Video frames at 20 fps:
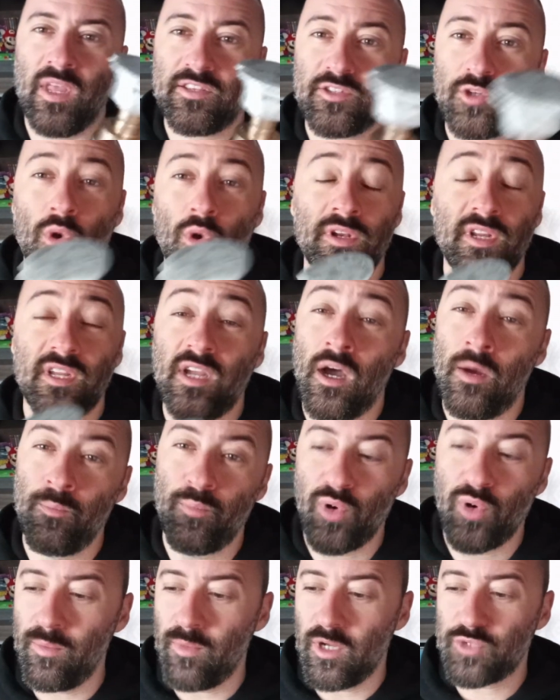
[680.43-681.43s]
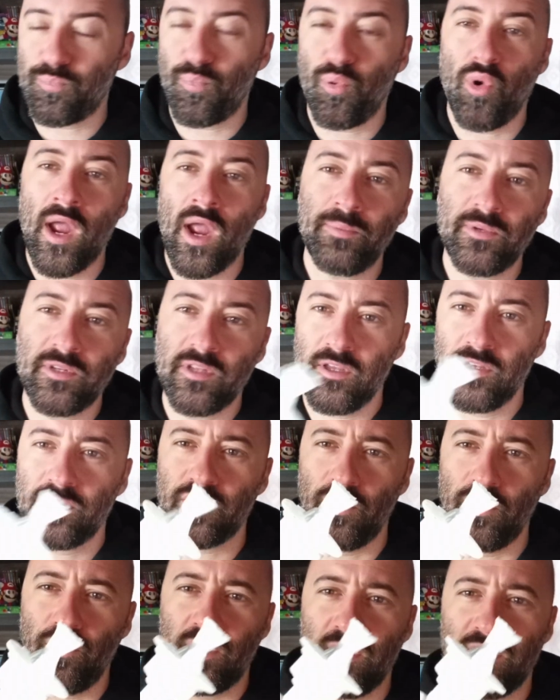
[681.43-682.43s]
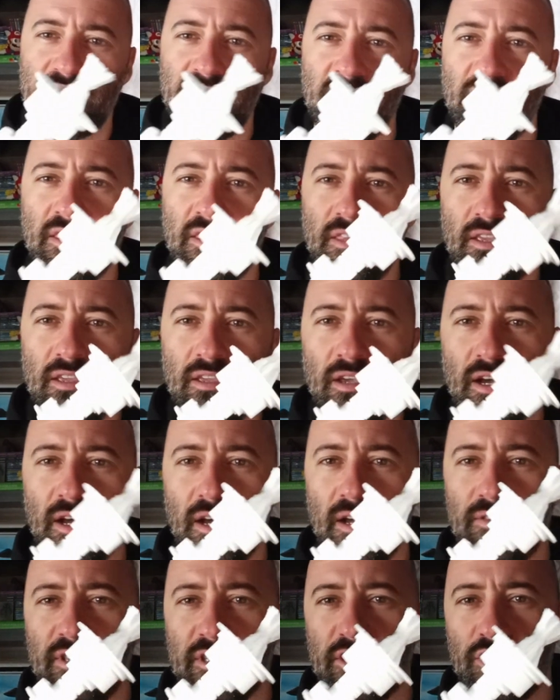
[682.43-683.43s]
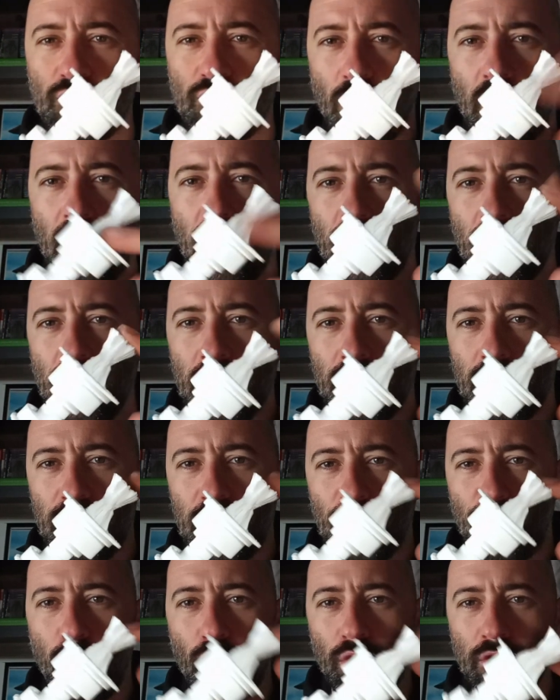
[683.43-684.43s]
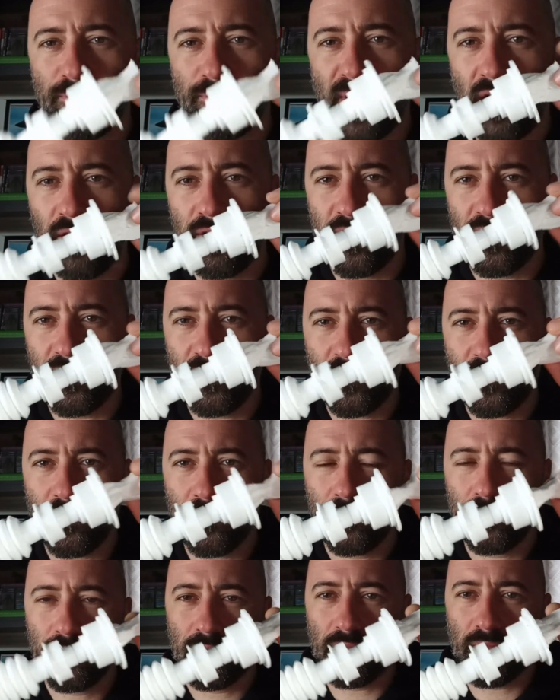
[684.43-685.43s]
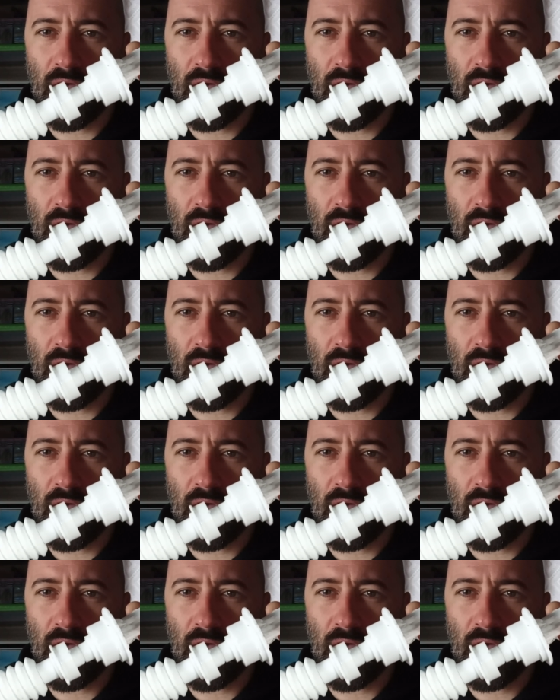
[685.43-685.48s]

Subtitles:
it's going to come pretty much prepped. So you can see this is where the pour spout is